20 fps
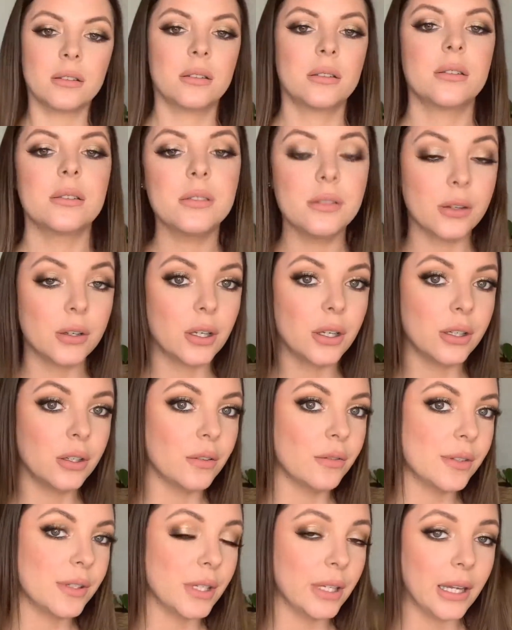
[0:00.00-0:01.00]
So you can
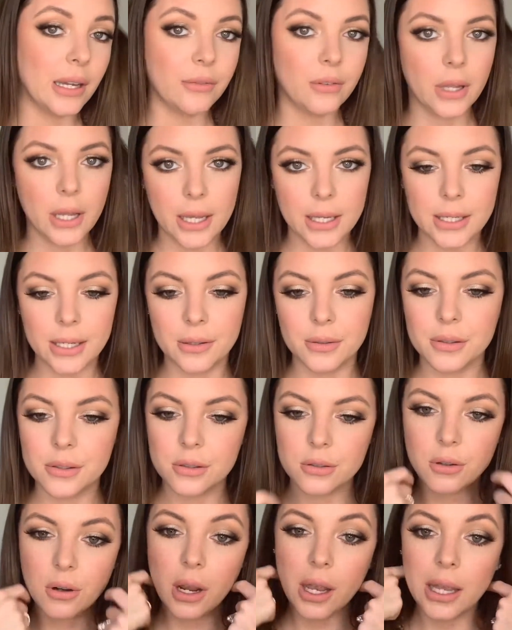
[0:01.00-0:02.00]
obviously have your hair down
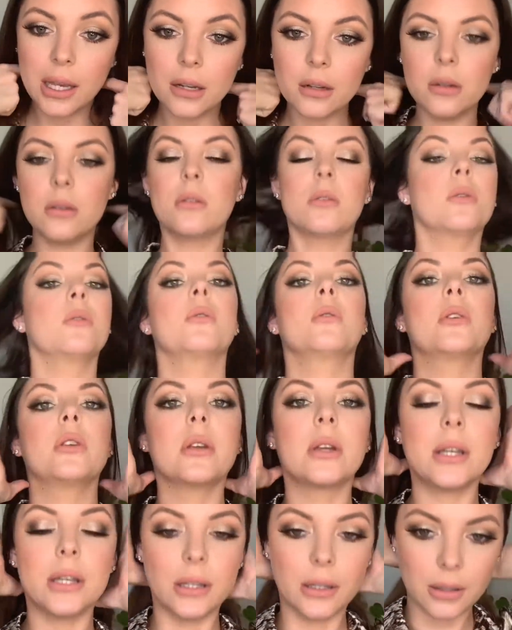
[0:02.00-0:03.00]
straight, or you
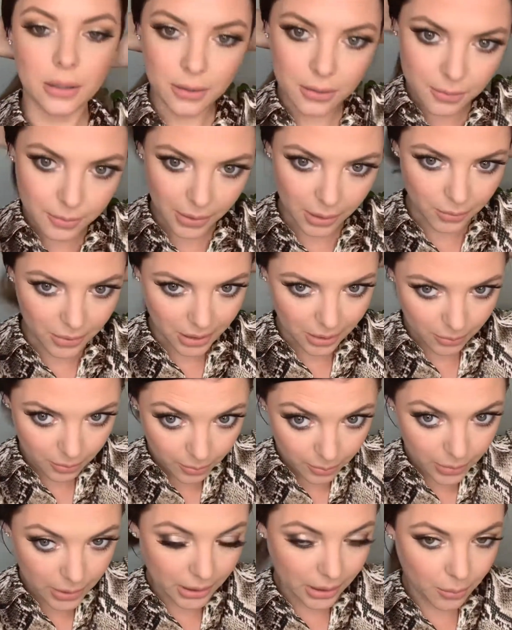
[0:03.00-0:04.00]
can maybe
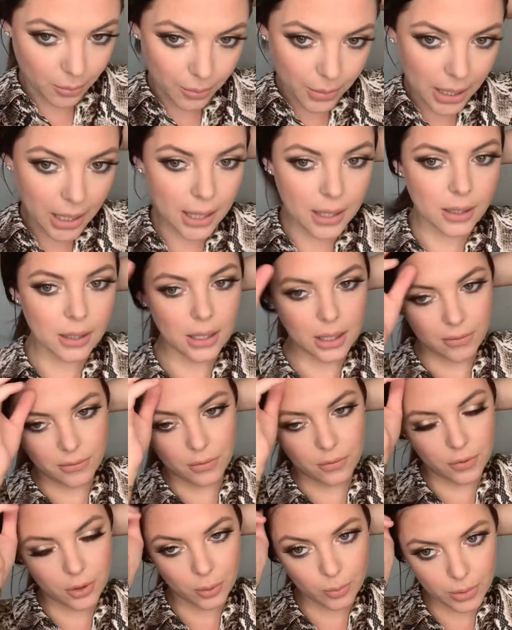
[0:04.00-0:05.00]
pin it back, have a
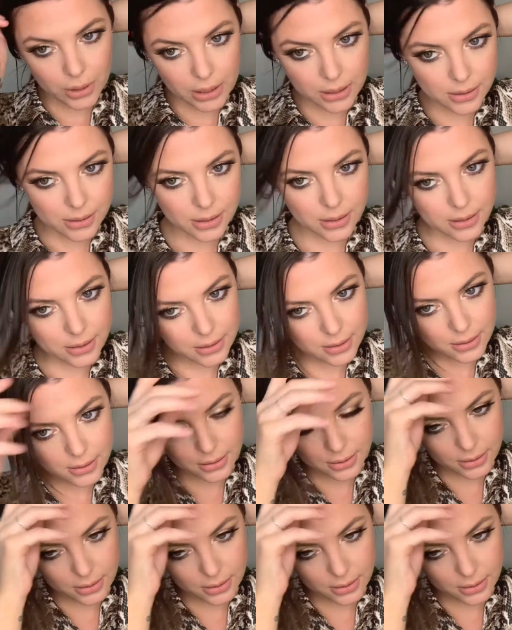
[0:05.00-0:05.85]
few pieces